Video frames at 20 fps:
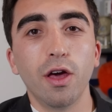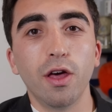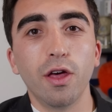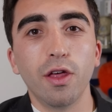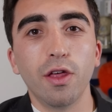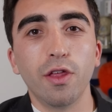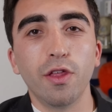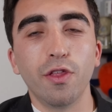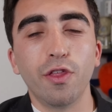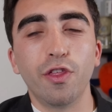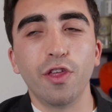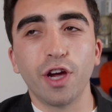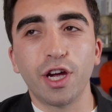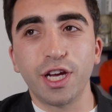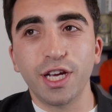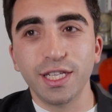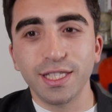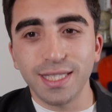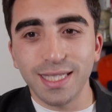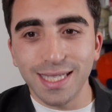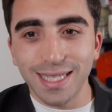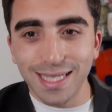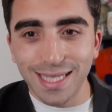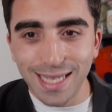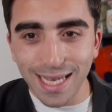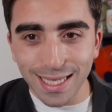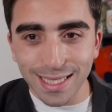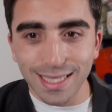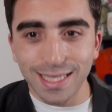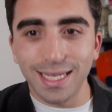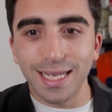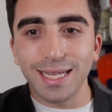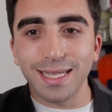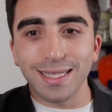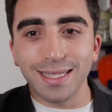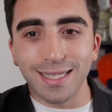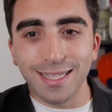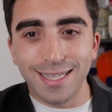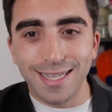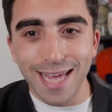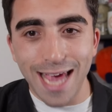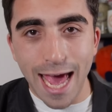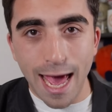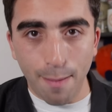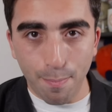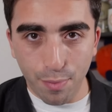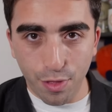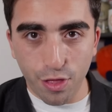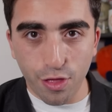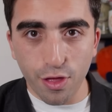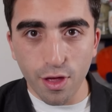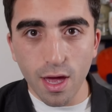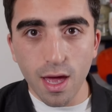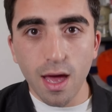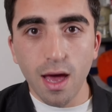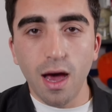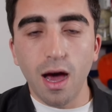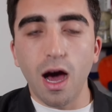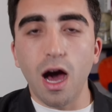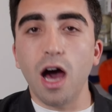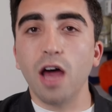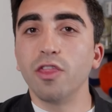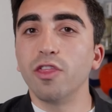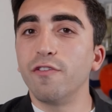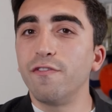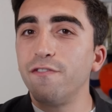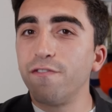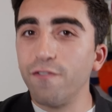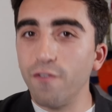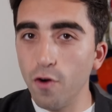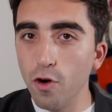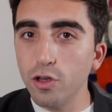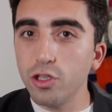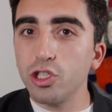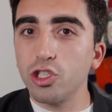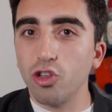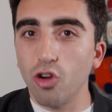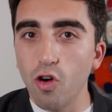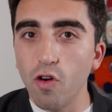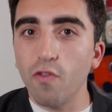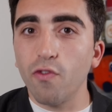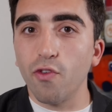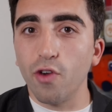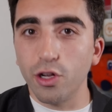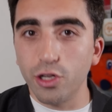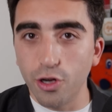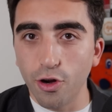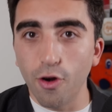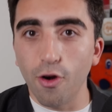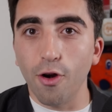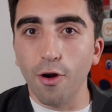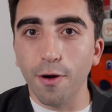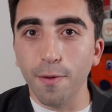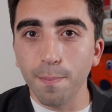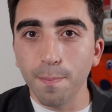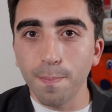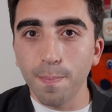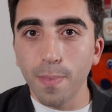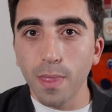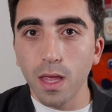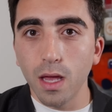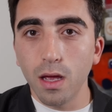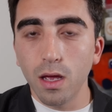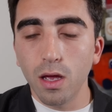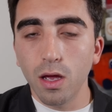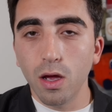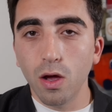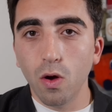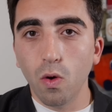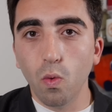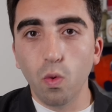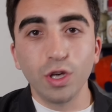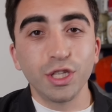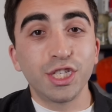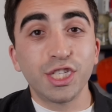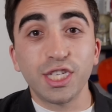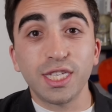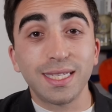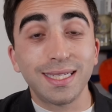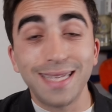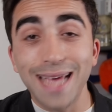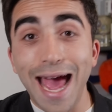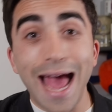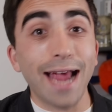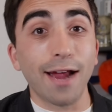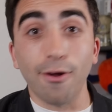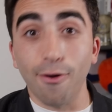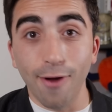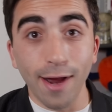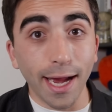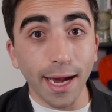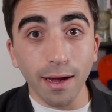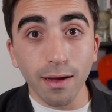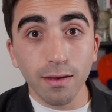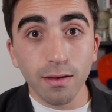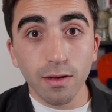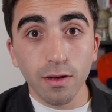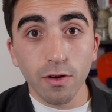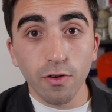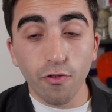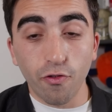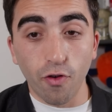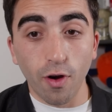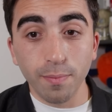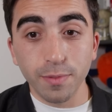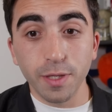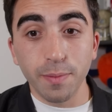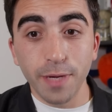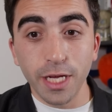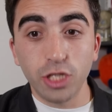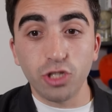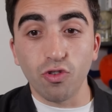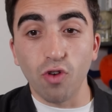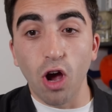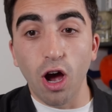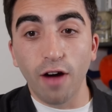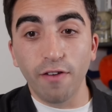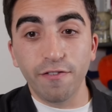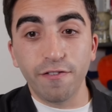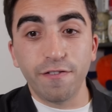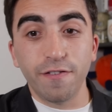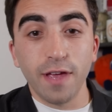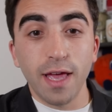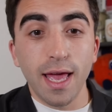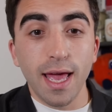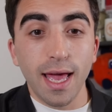The consistent depth on the first serve return was staggering from Dimitrov.